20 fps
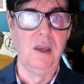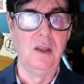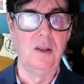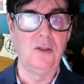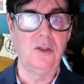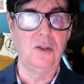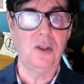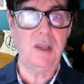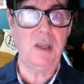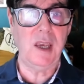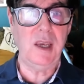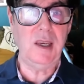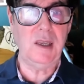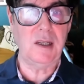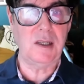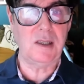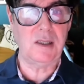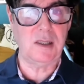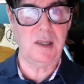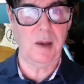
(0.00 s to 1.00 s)
To take
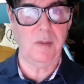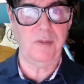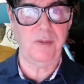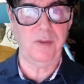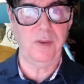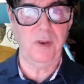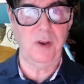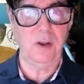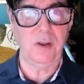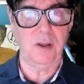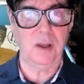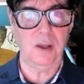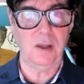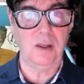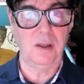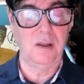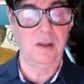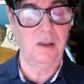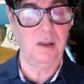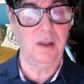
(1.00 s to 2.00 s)
it a step further,
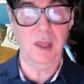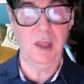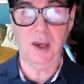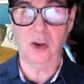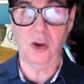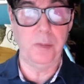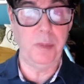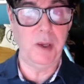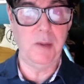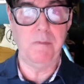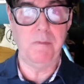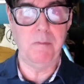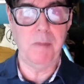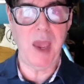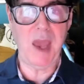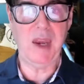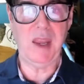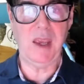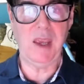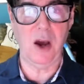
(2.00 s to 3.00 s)
there could be
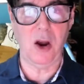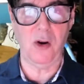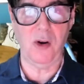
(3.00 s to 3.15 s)
many R